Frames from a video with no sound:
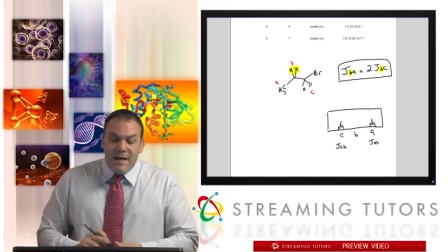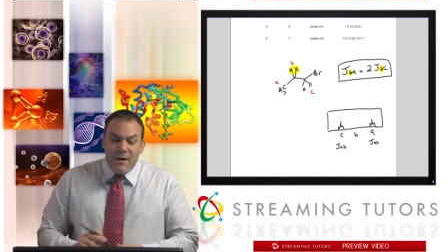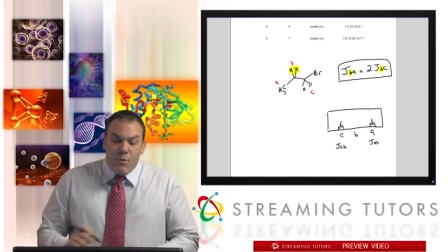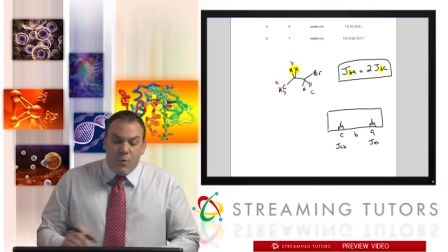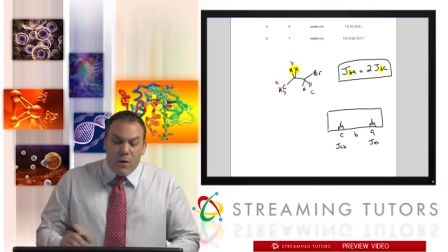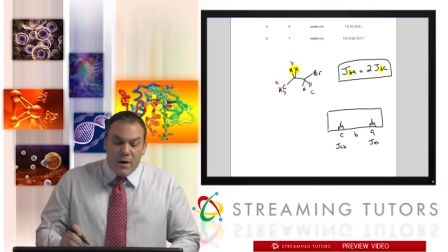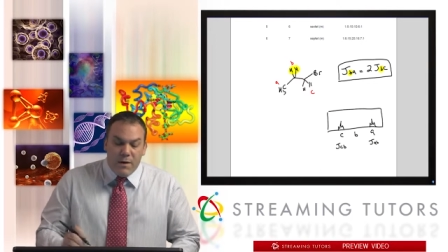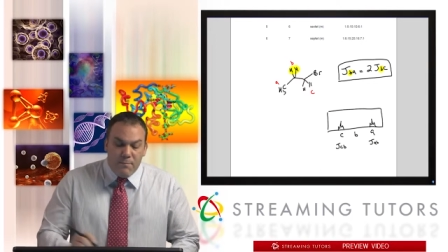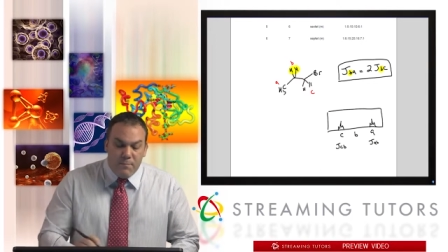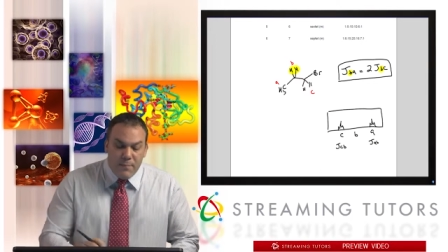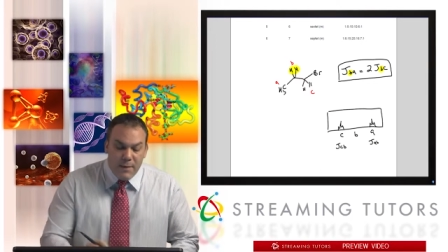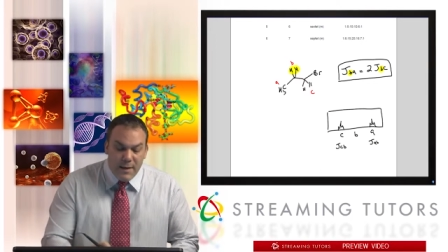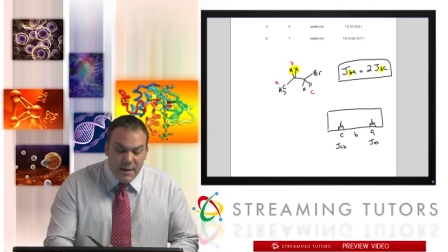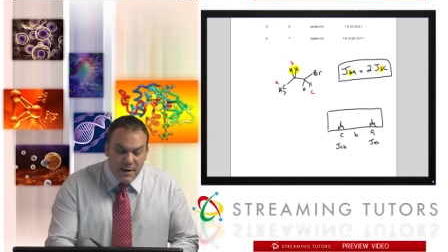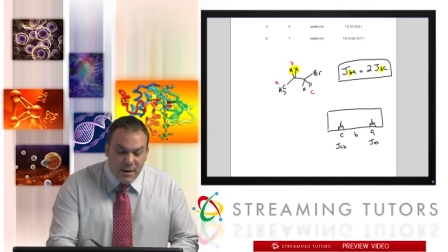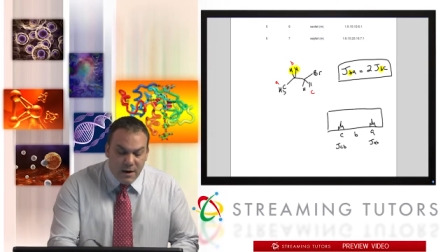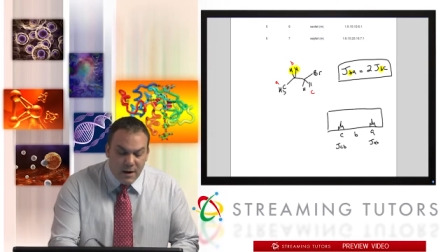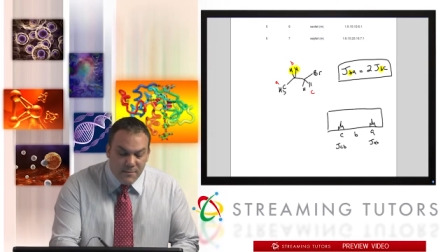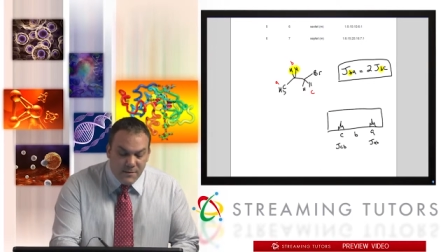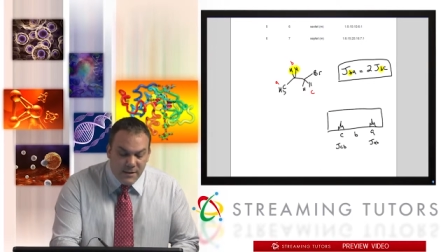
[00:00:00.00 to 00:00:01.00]
when B
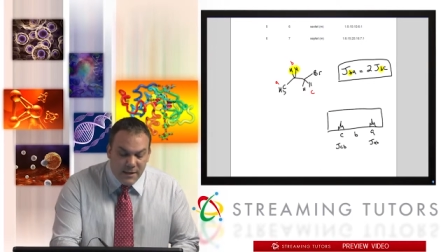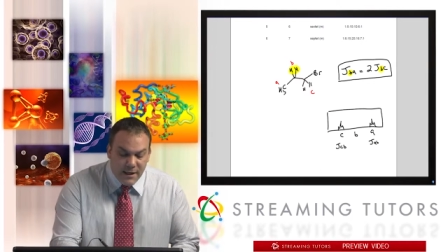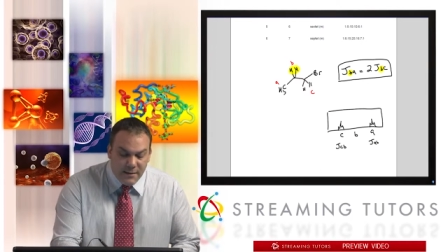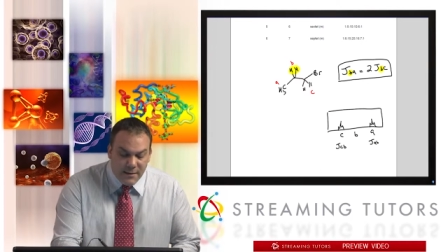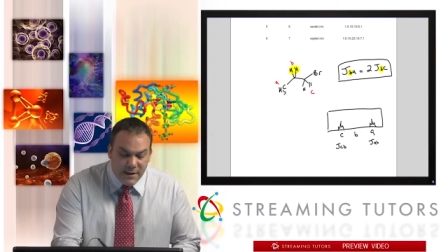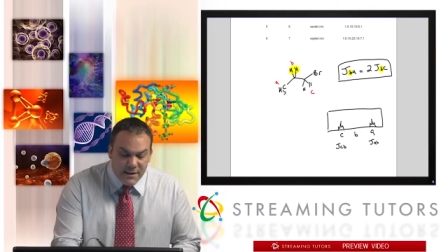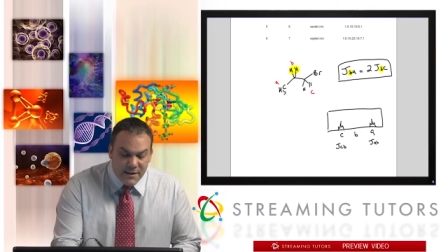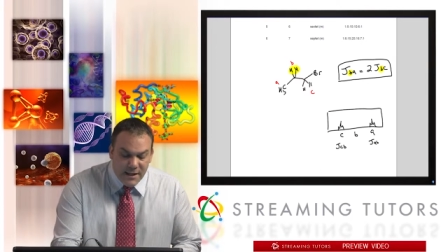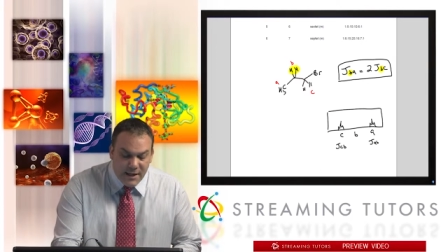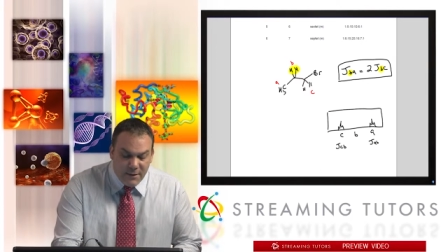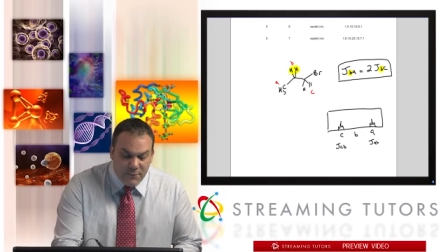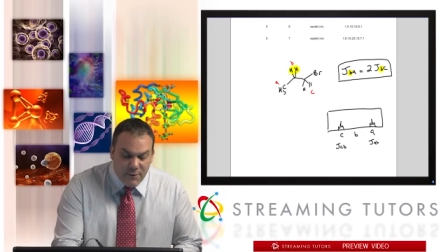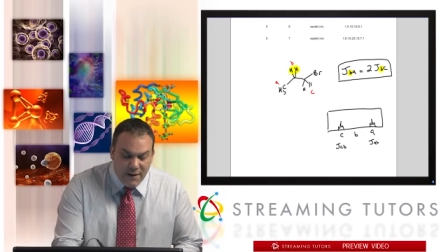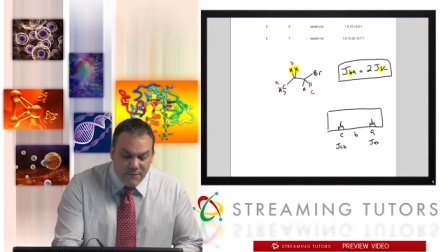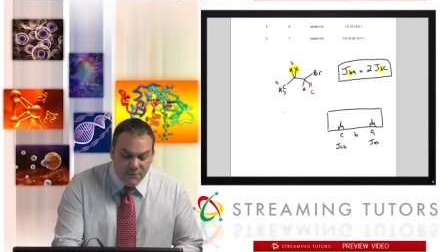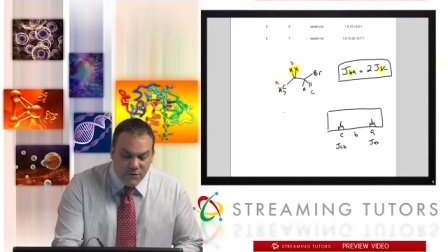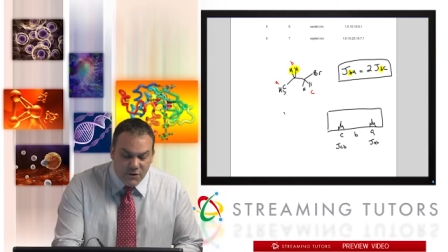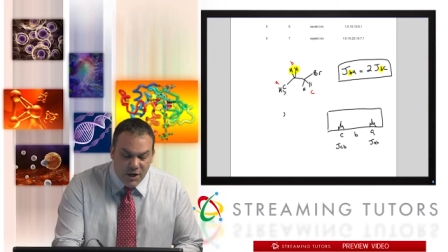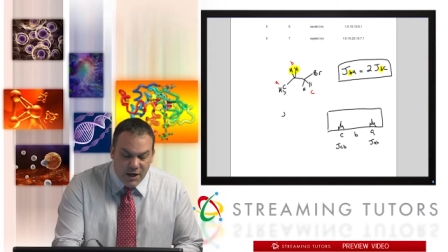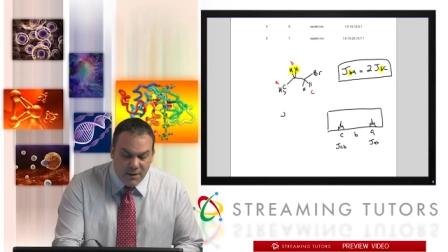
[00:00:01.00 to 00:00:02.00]
comes in, let's say we
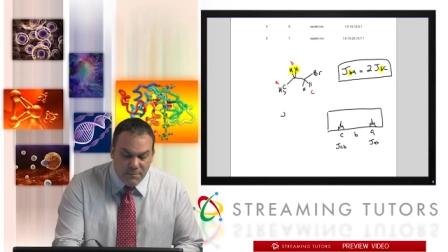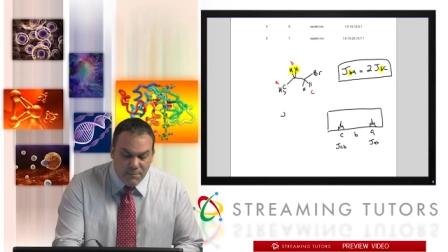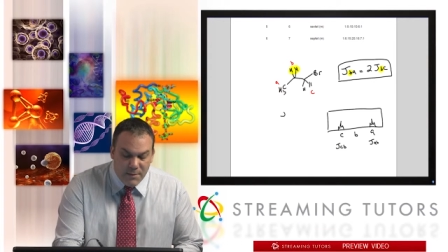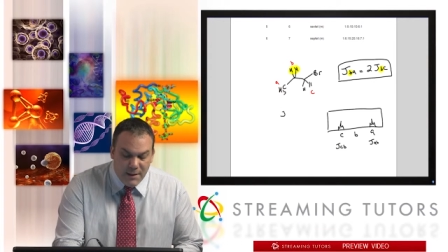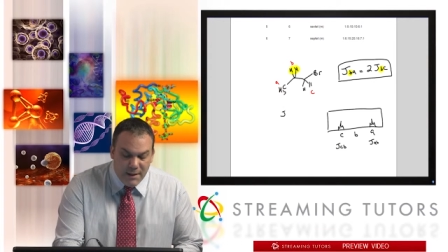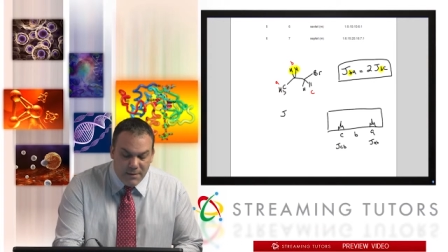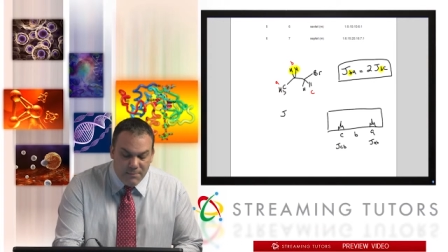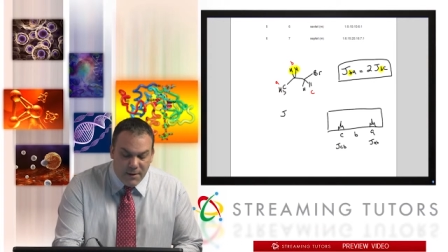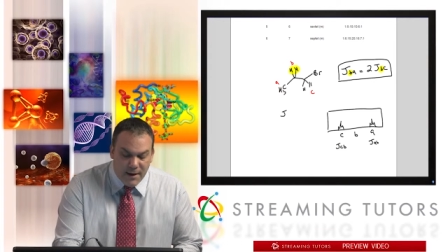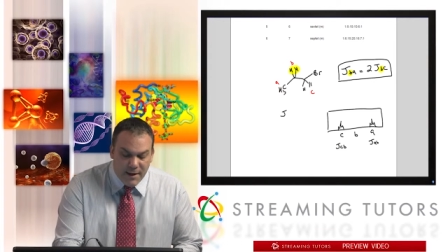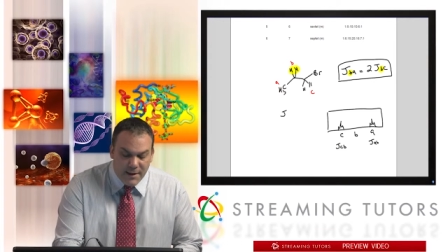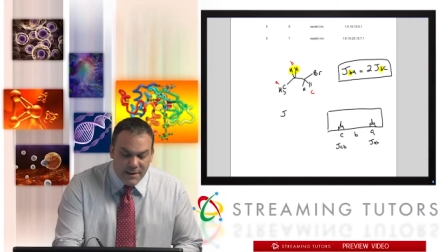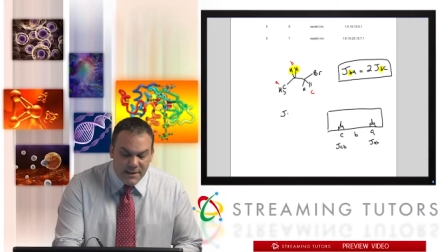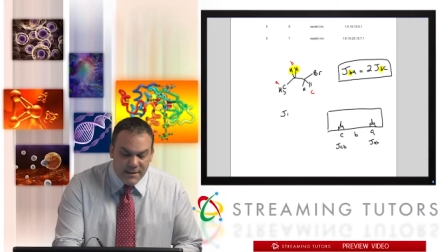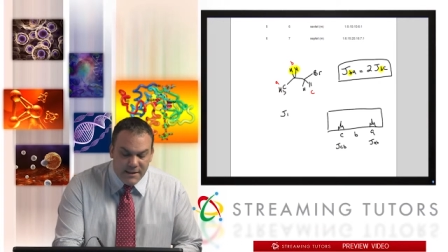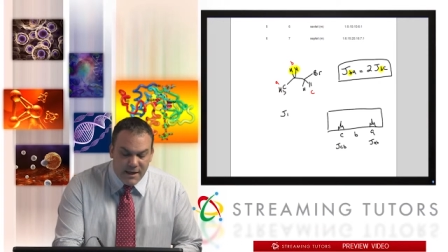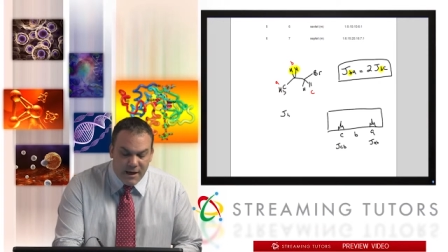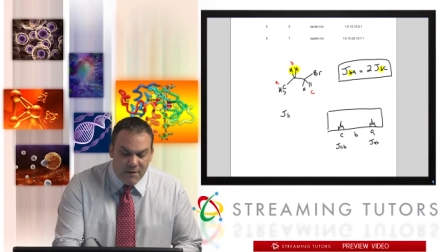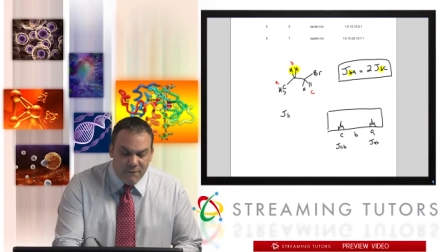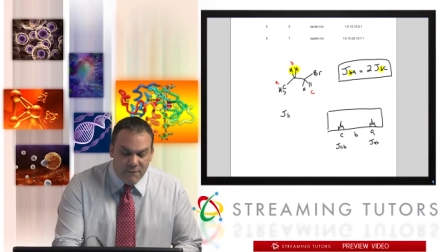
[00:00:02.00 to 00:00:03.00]
have JB by
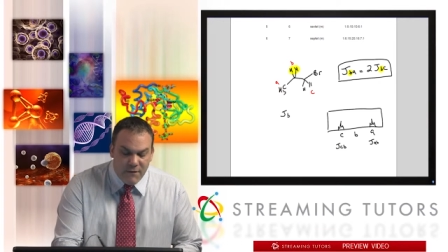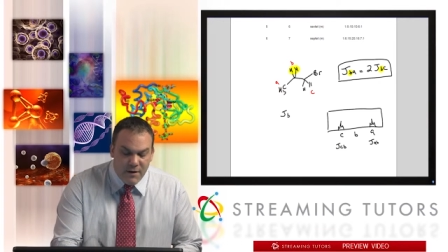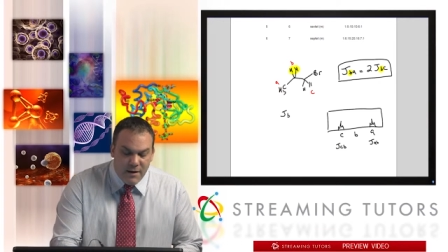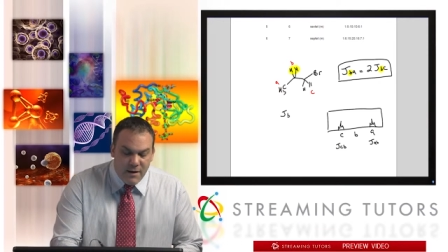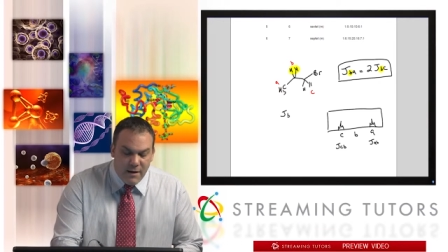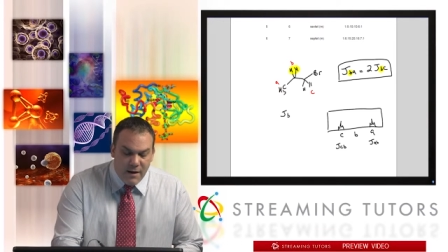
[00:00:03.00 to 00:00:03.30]
itself,